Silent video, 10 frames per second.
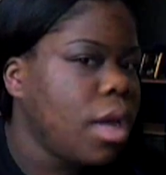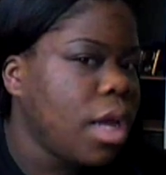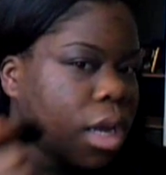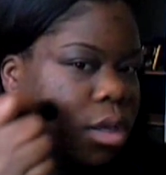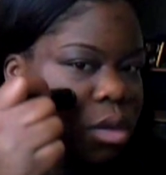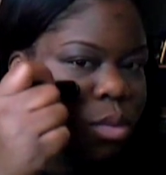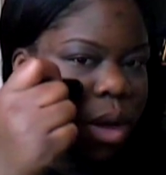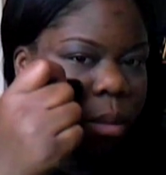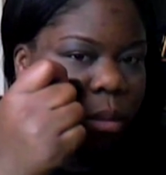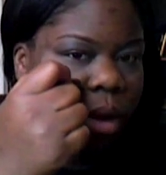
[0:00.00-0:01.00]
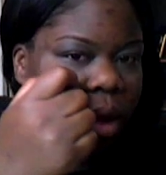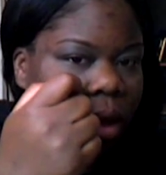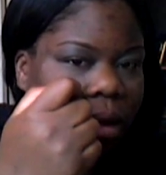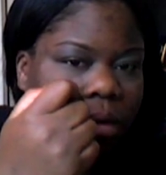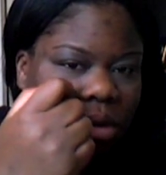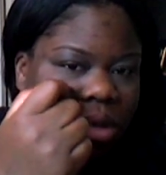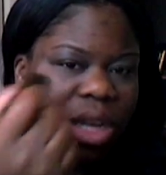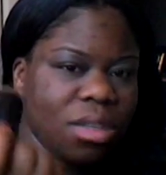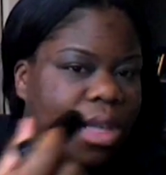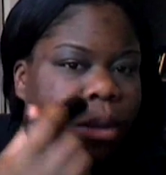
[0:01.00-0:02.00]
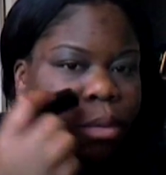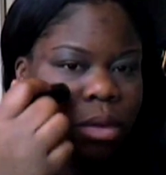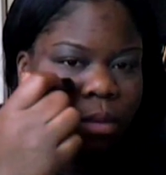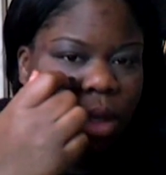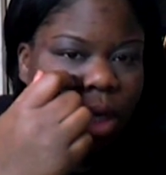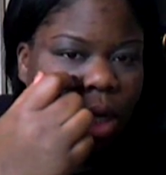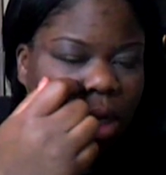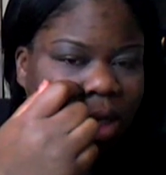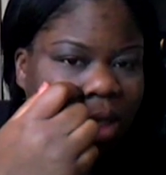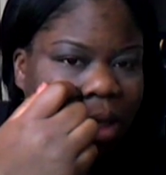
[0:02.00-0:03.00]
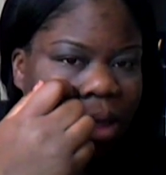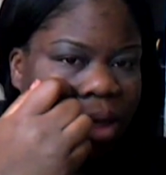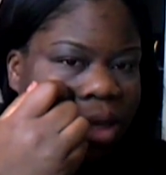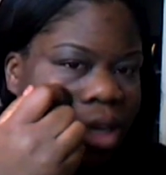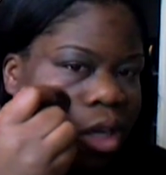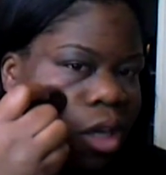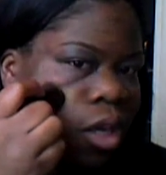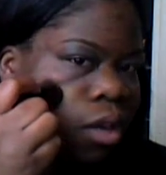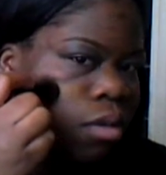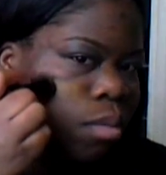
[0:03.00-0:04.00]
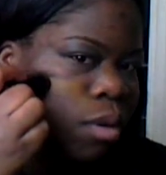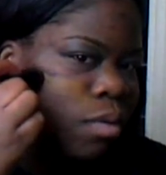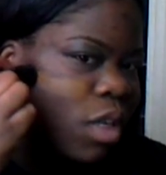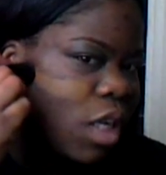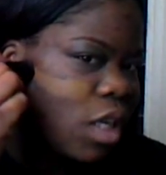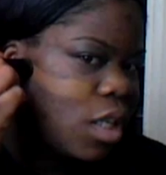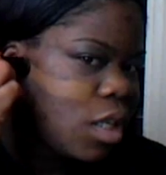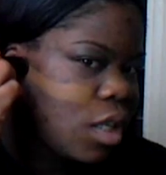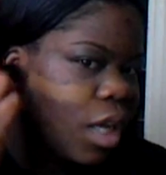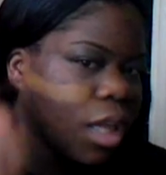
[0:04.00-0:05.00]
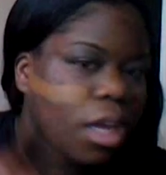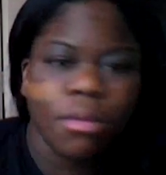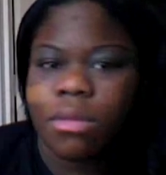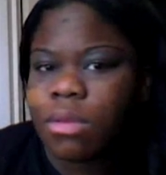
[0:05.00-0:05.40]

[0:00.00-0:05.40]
and I swipe it just under the apples of my cheeks, both sides, like that.